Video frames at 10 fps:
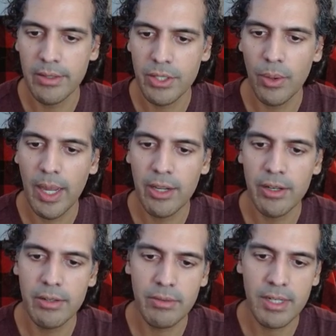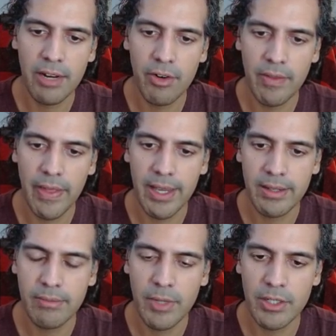So I could get rid of that
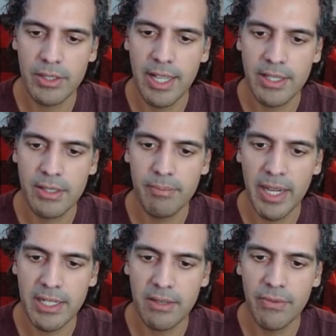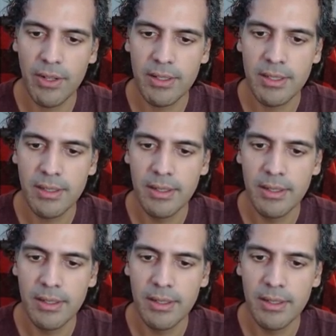because that's by default.